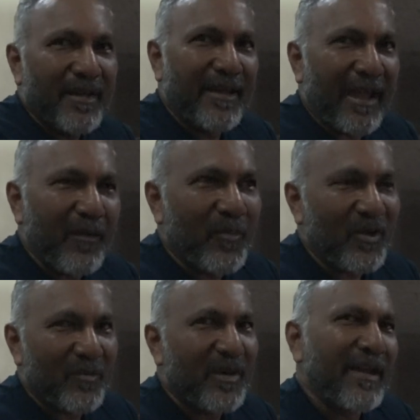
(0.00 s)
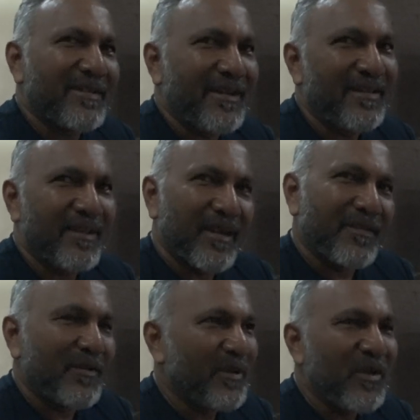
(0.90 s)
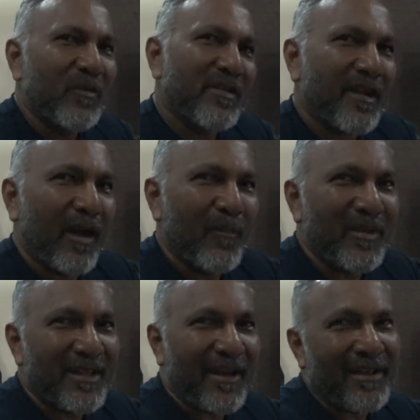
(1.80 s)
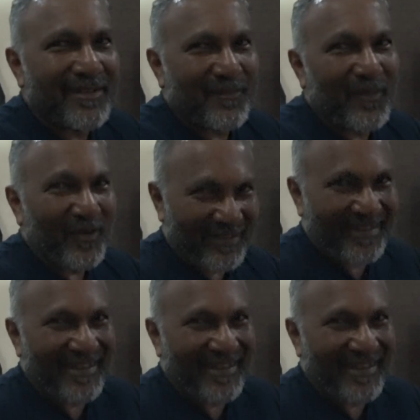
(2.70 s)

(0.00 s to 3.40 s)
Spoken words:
Gang Boys. But actually the actual meaning was Kamat Grass Boys.